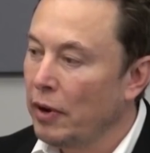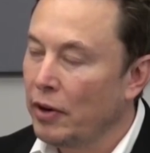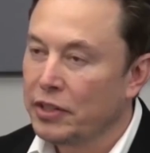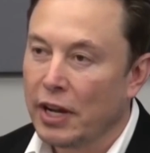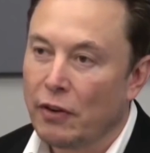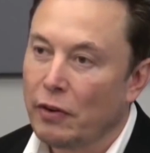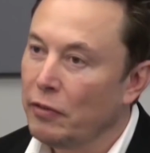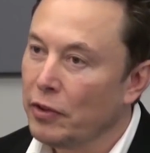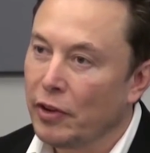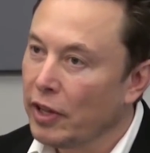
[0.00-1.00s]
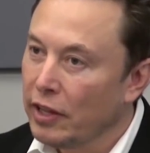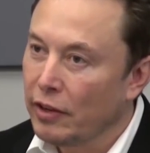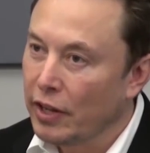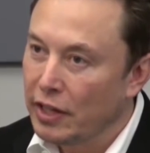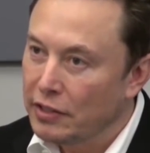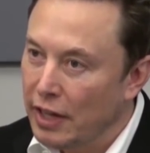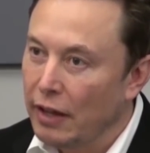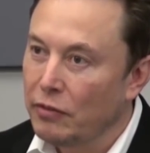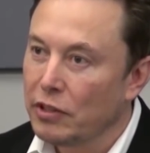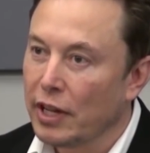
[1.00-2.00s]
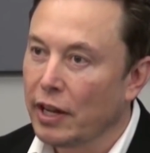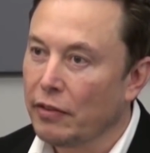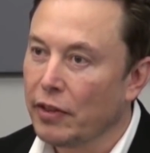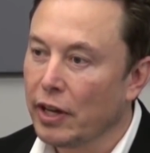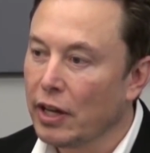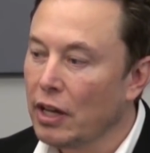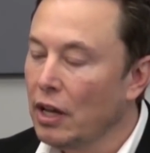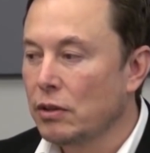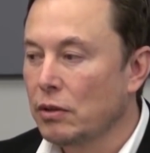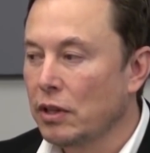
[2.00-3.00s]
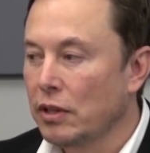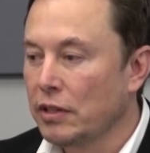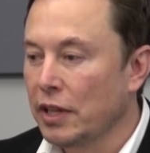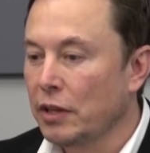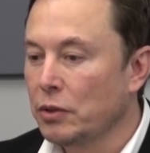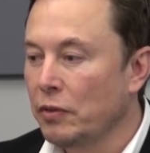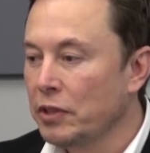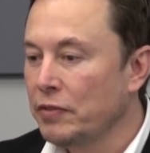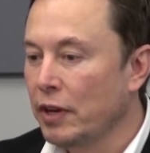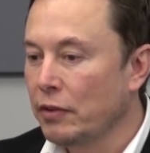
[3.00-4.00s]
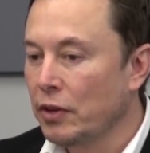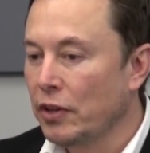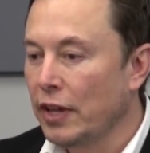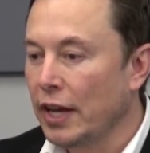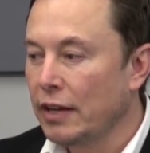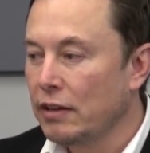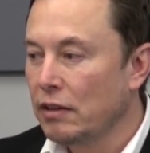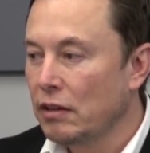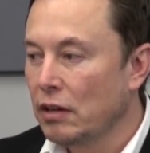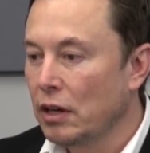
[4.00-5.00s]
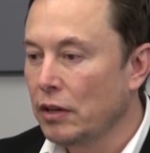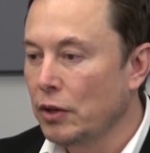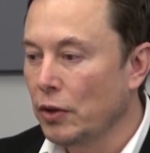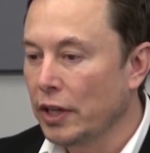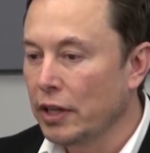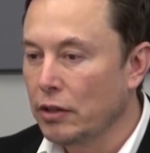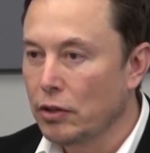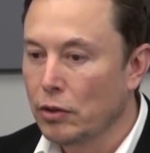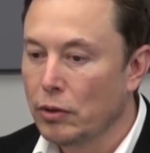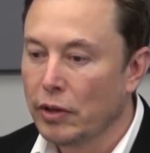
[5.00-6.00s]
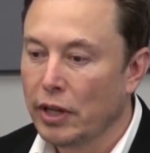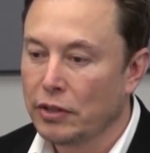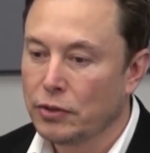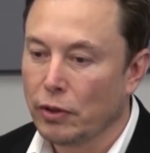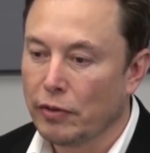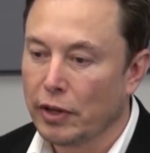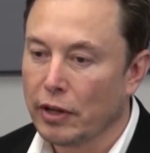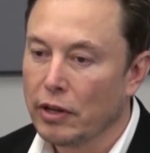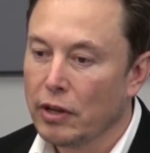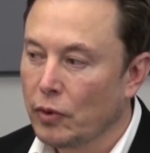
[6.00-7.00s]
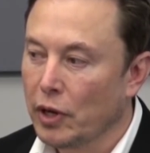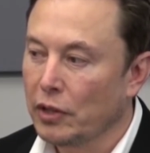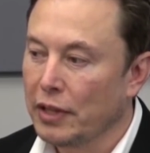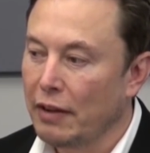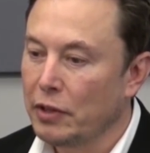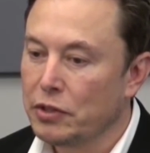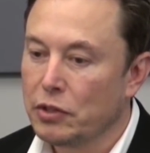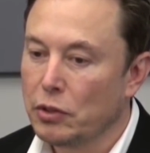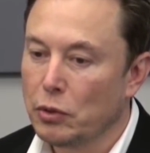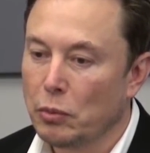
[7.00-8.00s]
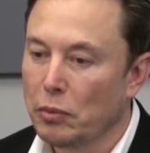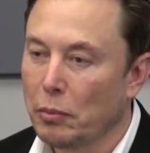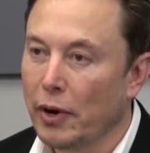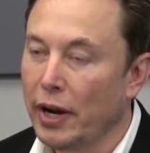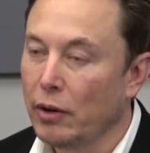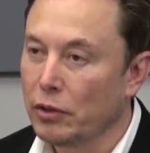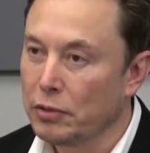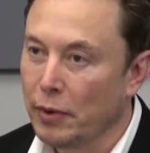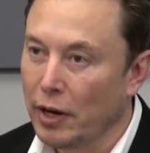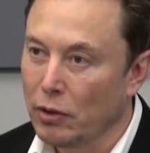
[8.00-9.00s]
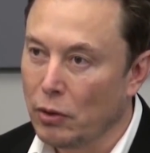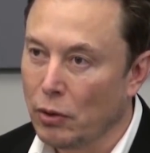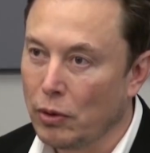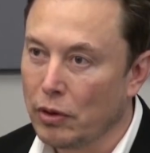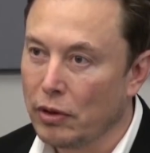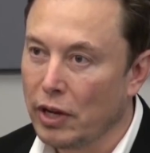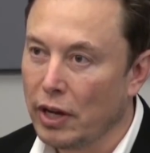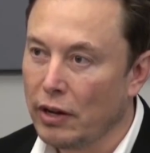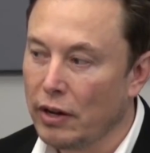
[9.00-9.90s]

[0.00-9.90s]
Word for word: Parents can't remember their, their kids' names and that kind of thing. So th- there's, I think, a tremendous amount of good that uh, Neuralink can do in solving critical damage to the brain or the spinal cord.